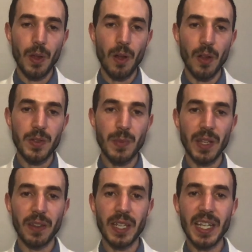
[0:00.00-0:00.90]

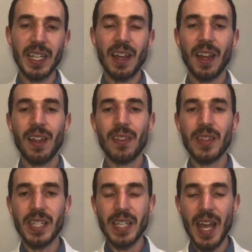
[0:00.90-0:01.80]
Ultimately,
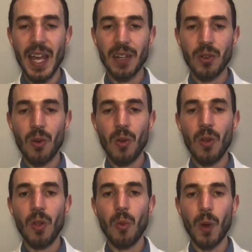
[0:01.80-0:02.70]
the end
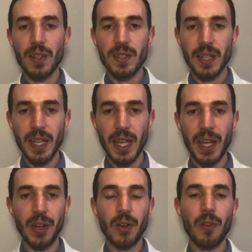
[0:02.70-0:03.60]
goal, once
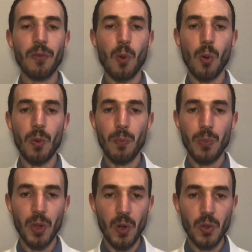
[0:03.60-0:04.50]
again, for
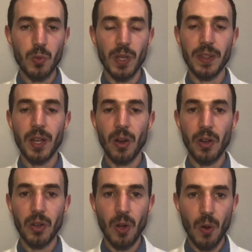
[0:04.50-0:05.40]
those with
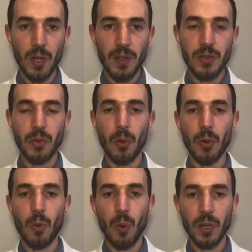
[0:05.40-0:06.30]
keratoconus or
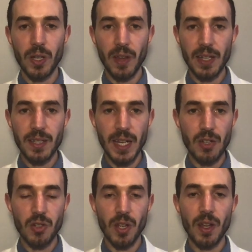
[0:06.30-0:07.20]
corneal
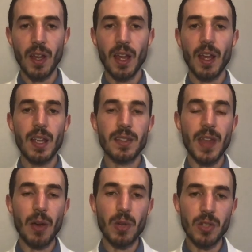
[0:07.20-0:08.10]
ectasia is
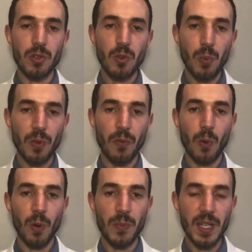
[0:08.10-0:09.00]
that we do
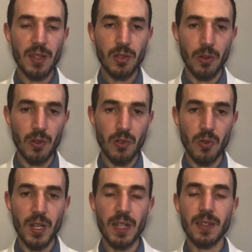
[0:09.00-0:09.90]
perform these
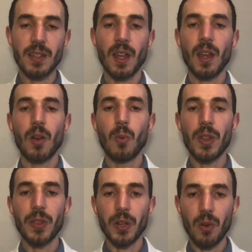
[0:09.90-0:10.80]
surgeries
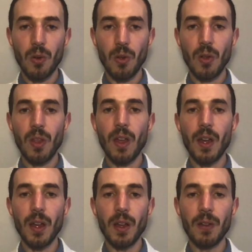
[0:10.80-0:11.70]
with the goal
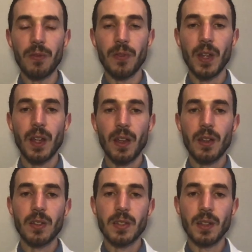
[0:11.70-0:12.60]
of
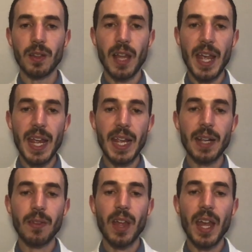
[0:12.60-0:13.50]
delaying
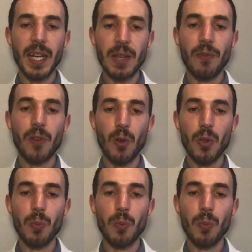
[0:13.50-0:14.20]
any further